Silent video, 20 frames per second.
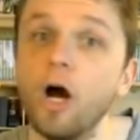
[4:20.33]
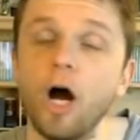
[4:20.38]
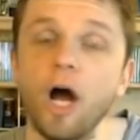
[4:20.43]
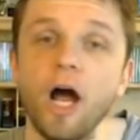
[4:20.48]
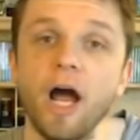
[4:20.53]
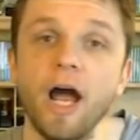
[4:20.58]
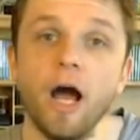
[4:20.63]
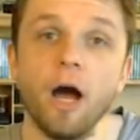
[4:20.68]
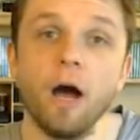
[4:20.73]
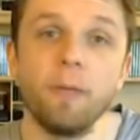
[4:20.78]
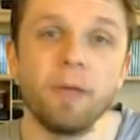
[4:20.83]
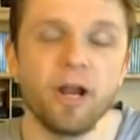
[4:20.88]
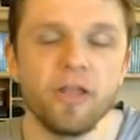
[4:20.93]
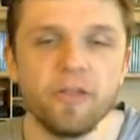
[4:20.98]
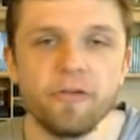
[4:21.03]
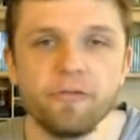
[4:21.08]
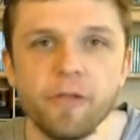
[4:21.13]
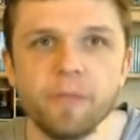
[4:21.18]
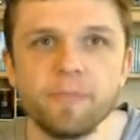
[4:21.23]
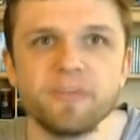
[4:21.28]
But on
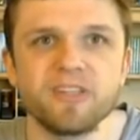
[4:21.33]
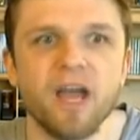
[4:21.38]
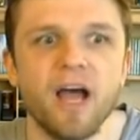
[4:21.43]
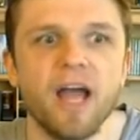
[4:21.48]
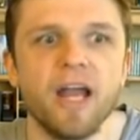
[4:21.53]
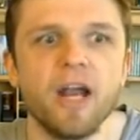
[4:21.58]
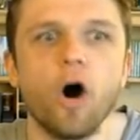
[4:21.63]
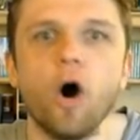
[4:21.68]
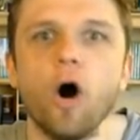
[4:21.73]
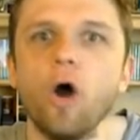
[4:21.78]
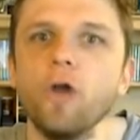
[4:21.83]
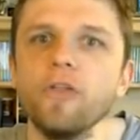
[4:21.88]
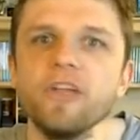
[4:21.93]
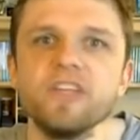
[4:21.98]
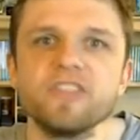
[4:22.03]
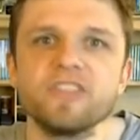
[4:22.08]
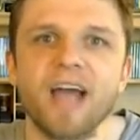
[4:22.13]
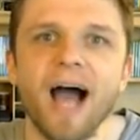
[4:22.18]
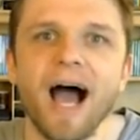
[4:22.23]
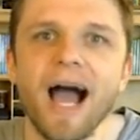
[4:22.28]
the flip side, all
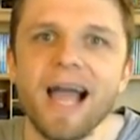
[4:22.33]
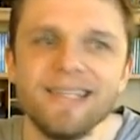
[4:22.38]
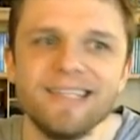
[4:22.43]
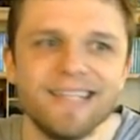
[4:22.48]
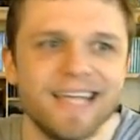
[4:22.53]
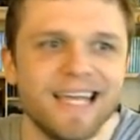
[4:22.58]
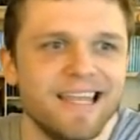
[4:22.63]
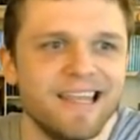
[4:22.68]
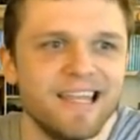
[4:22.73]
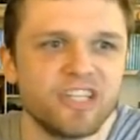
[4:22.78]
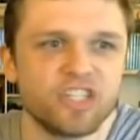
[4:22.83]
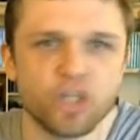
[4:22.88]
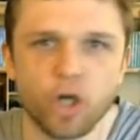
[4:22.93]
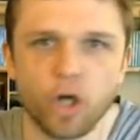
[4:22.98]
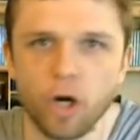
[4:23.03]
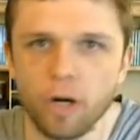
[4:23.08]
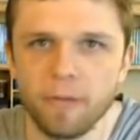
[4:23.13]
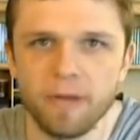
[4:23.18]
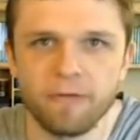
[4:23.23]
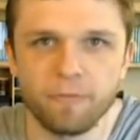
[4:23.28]
these guys in this
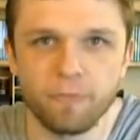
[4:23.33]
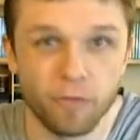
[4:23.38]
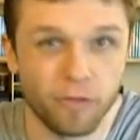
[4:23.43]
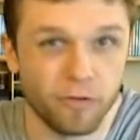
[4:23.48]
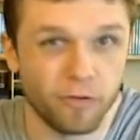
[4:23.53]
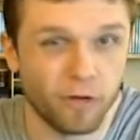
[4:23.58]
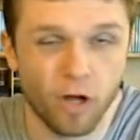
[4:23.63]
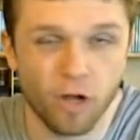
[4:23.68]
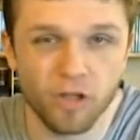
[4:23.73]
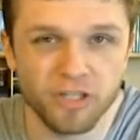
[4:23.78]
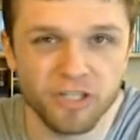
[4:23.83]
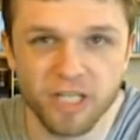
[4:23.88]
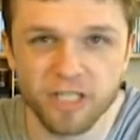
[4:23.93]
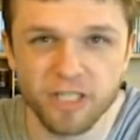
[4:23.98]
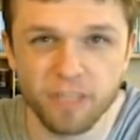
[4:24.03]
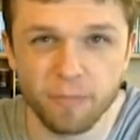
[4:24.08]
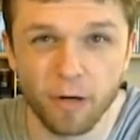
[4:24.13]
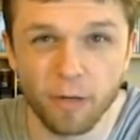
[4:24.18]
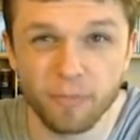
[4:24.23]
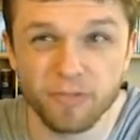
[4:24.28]
tournament, for all
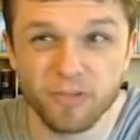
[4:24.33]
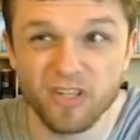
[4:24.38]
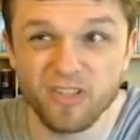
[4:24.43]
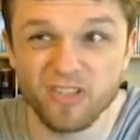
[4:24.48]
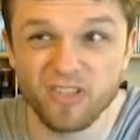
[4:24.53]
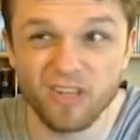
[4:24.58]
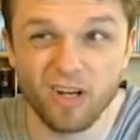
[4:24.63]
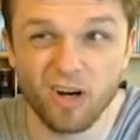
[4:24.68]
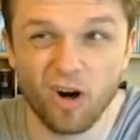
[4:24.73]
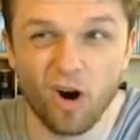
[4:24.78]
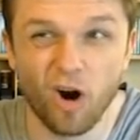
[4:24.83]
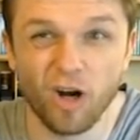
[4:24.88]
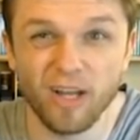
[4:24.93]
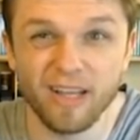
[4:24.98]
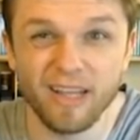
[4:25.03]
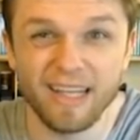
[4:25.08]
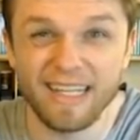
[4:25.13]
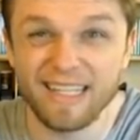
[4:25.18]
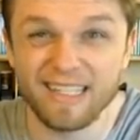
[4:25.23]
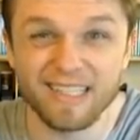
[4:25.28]
intents and purposes, are
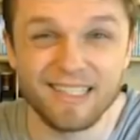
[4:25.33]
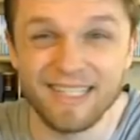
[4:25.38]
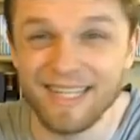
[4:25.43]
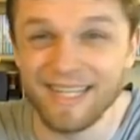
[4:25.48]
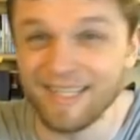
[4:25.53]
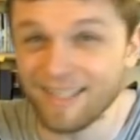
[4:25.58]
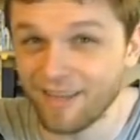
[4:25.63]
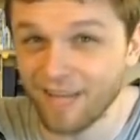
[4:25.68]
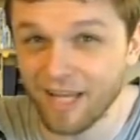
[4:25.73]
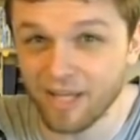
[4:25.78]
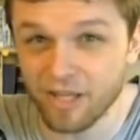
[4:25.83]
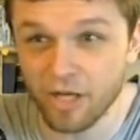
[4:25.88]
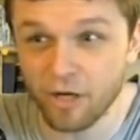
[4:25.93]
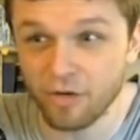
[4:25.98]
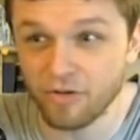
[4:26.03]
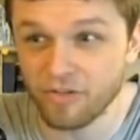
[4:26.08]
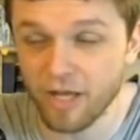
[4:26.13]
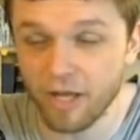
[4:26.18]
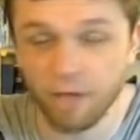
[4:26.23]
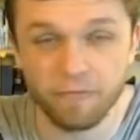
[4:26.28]
at least decent length
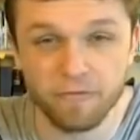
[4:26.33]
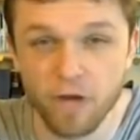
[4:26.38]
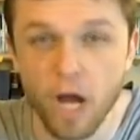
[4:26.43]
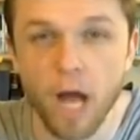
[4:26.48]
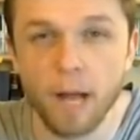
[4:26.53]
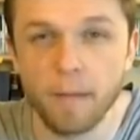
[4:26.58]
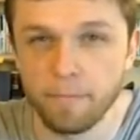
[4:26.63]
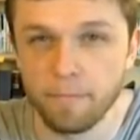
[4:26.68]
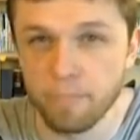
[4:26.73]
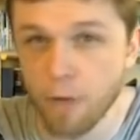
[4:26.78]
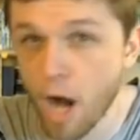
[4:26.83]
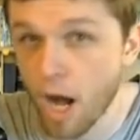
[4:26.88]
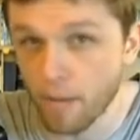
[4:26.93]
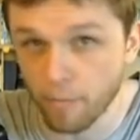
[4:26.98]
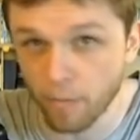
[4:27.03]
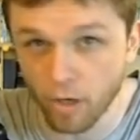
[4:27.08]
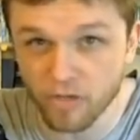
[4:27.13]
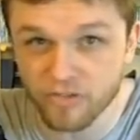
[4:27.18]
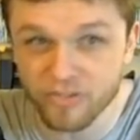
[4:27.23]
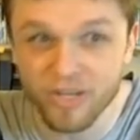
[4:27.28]
hitters, if not
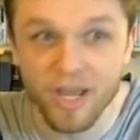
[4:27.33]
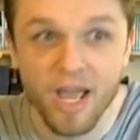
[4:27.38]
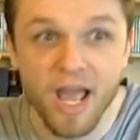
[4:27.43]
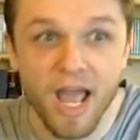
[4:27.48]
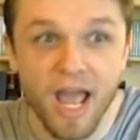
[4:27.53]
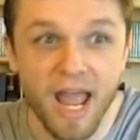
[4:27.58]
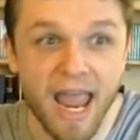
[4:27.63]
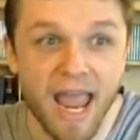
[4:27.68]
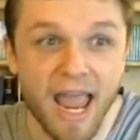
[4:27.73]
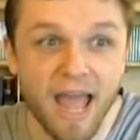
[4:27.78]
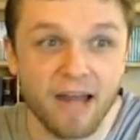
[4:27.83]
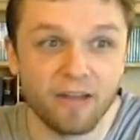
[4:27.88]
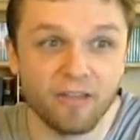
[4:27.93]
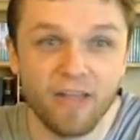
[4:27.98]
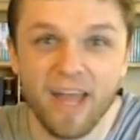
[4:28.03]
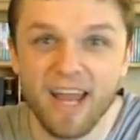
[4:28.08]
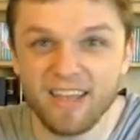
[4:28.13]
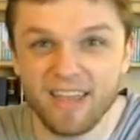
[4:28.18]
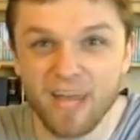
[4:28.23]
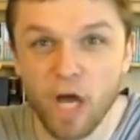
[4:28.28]
bombers. And
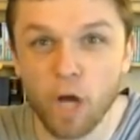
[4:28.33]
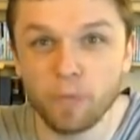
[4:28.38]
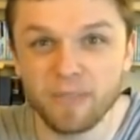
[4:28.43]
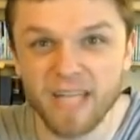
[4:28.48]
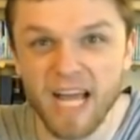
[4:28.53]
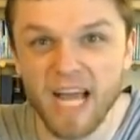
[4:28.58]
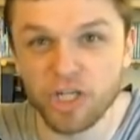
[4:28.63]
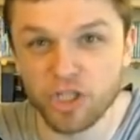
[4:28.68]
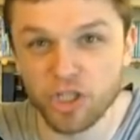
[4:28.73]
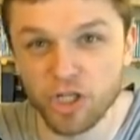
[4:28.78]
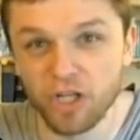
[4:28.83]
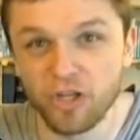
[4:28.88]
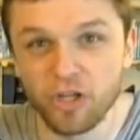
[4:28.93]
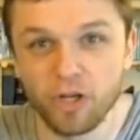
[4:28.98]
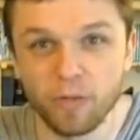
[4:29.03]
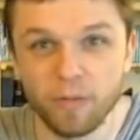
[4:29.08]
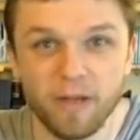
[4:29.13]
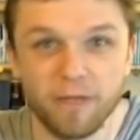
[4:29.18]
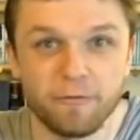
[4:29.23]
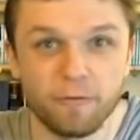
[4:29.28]
length helps actually a
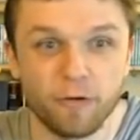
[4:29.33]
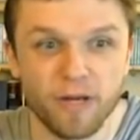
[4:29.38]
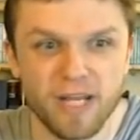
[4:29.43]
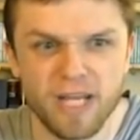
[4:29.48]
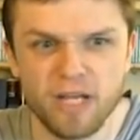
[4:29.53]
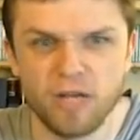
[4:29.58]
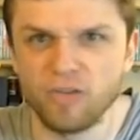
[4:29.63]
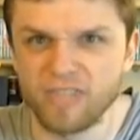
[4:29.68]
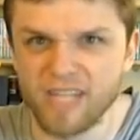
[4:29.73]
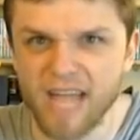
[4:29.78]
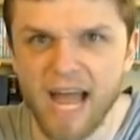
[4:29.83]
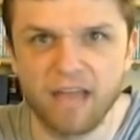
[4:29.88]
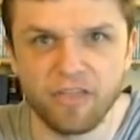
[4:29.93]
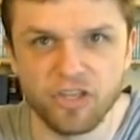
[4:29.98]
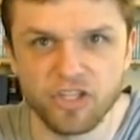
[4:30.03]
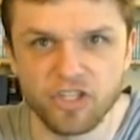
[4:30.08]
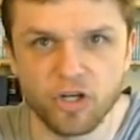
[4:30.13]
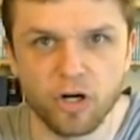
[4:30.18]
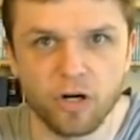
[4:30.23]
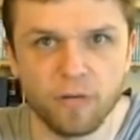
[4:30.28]
little bit for eagles at
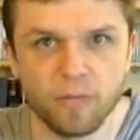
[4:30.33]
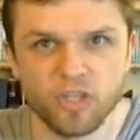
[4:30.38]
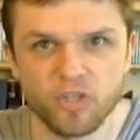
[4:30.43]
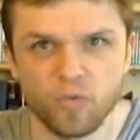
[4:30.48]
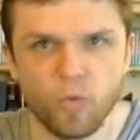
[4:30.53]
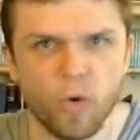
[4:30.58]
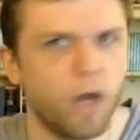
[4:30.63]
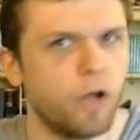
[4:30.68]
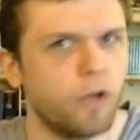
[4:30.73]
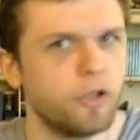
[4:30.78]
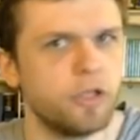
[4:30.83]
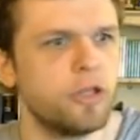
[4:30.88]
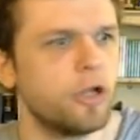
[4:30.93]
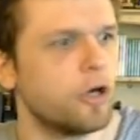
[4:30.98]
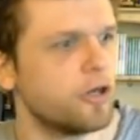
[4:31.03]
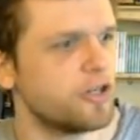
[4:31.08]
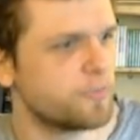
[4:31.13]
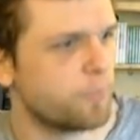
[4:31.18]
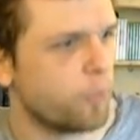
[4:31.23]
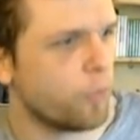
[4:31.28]
this tournament as well.
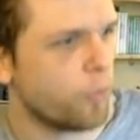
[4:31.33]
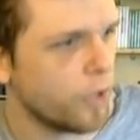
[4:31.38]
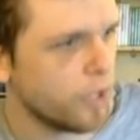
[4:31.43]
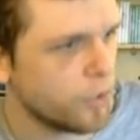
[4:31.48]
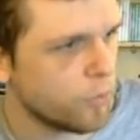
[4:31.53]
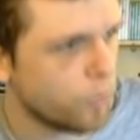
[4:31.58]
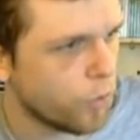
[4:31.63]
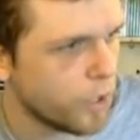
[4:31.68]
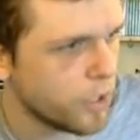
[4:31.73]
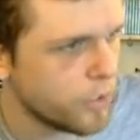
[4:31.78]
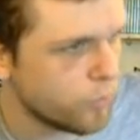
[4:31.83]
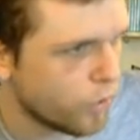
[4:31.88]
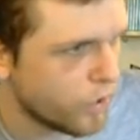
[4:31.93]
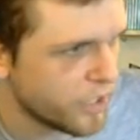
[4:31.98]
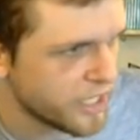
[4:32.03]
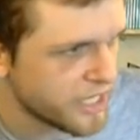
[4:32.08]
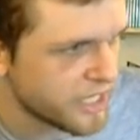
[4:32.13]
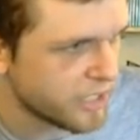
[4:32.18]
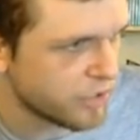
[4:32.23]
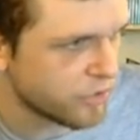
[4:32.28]
There's
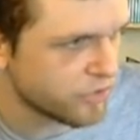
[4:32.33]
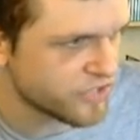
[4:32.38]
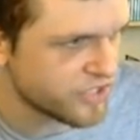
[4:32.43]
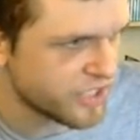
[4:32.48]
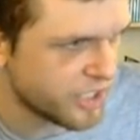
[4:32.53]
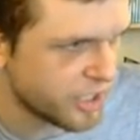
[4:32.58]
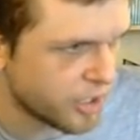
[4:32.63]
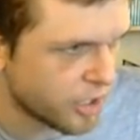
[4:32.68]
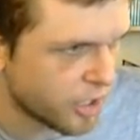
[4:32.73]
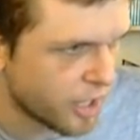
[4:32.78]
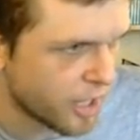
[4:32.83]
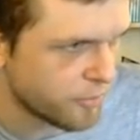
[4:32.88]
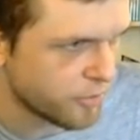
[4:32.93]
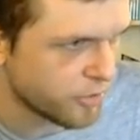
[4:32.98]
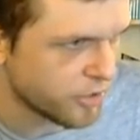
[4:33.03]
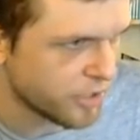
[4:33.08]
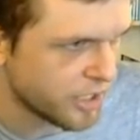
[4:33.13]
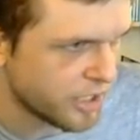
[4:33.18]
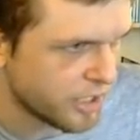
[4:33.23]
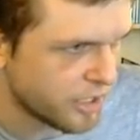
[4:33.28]
.11 eagles here, I
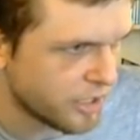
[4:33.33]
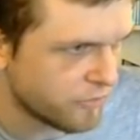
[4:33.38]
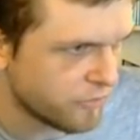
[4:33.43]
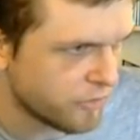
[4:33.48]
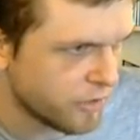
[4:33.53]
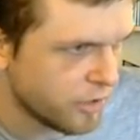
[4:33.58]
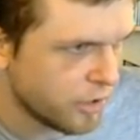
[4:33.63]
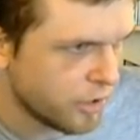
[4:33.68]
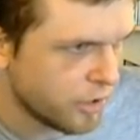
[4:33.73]
believe